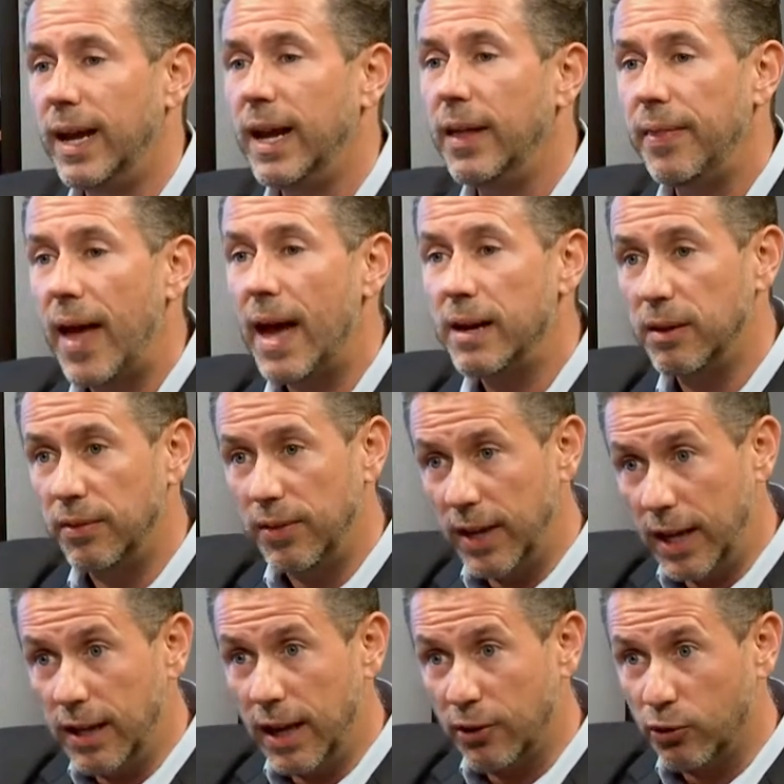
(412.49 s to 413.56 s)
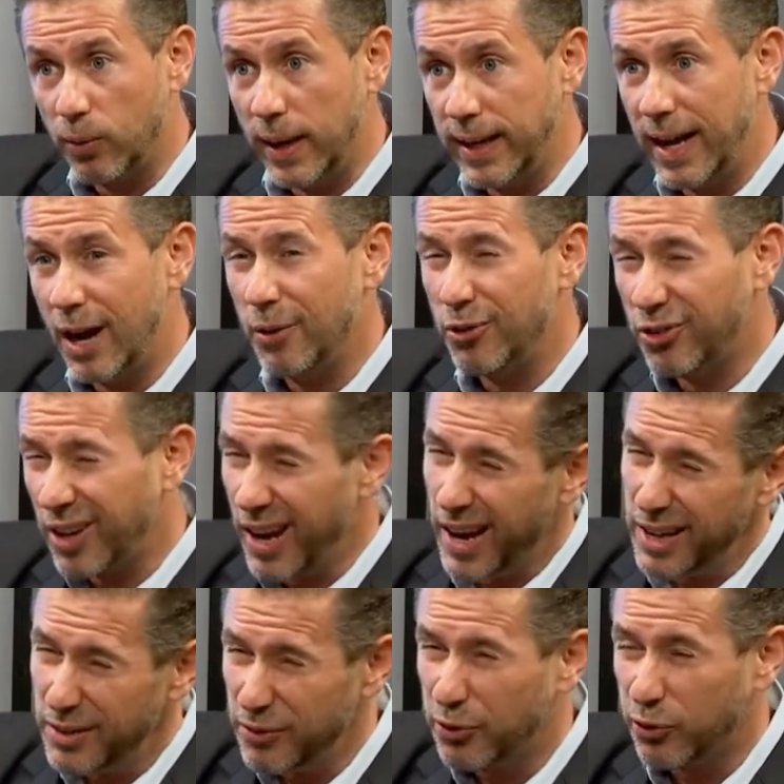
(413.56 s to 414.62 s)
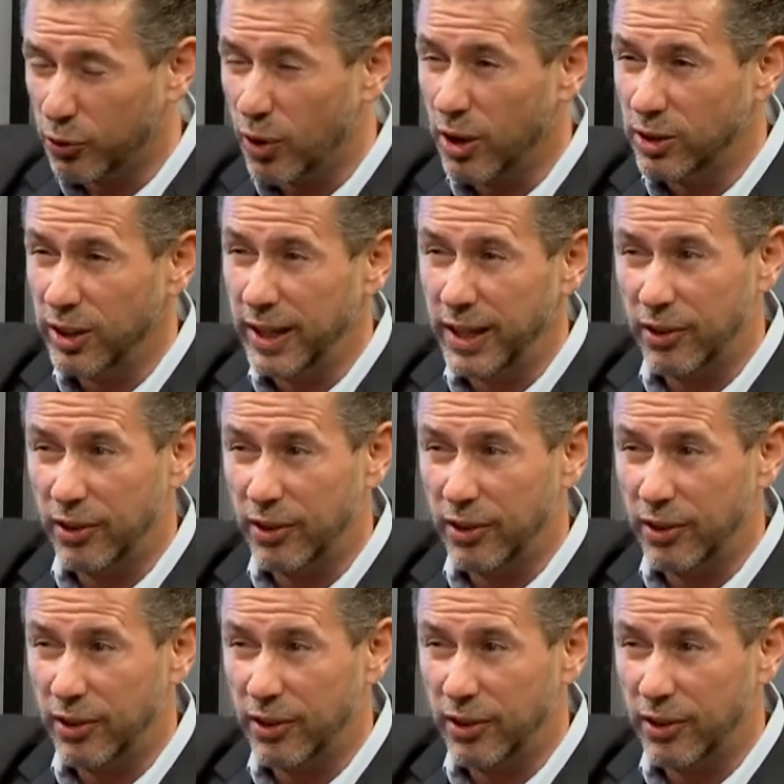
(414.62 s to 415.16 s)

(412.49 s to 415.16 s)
And that the index right now is kind of struggling.